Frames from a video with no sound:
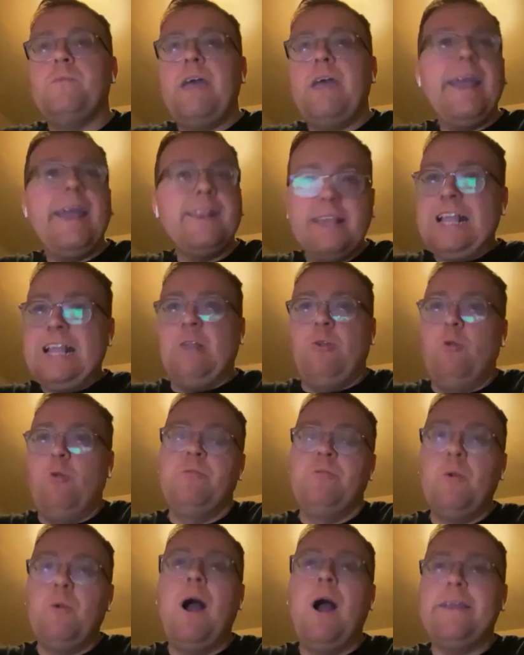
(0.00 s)
any club
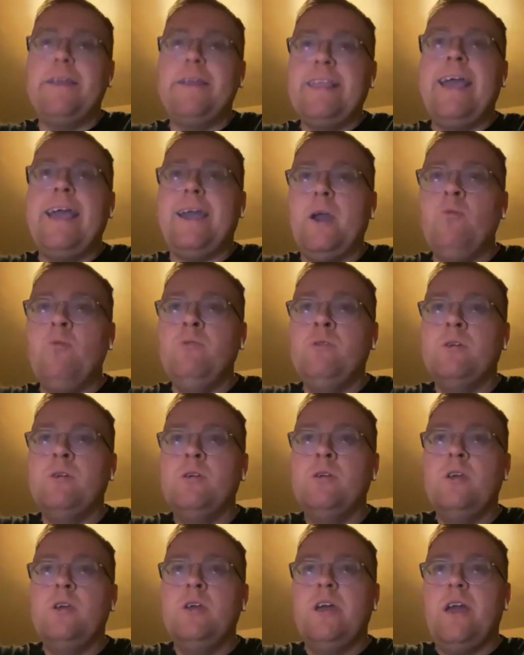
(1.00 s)
right now,
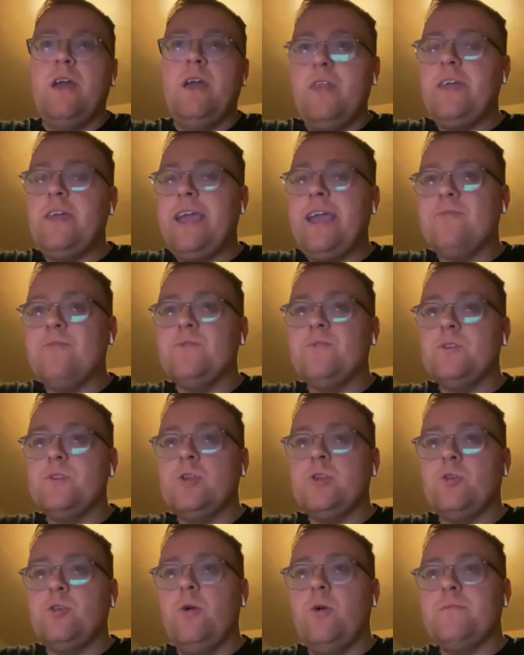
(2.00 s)
and they haven't
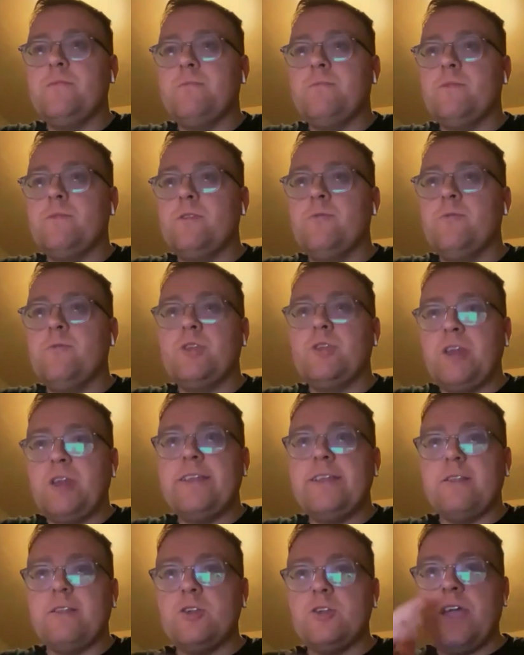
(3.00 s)
sorted the
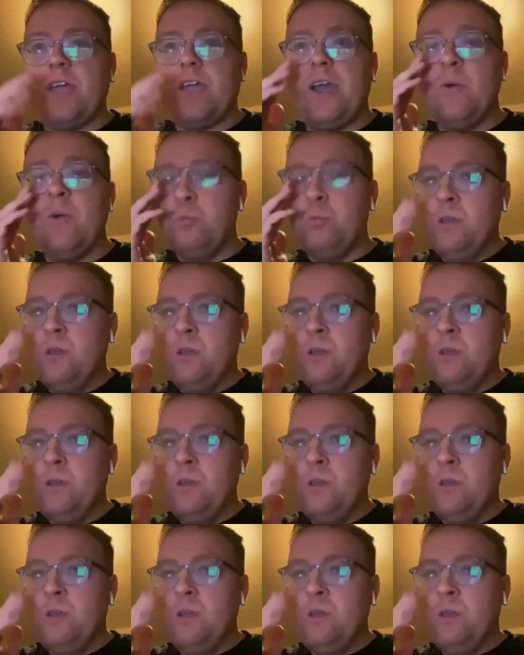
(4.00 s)
retained list out,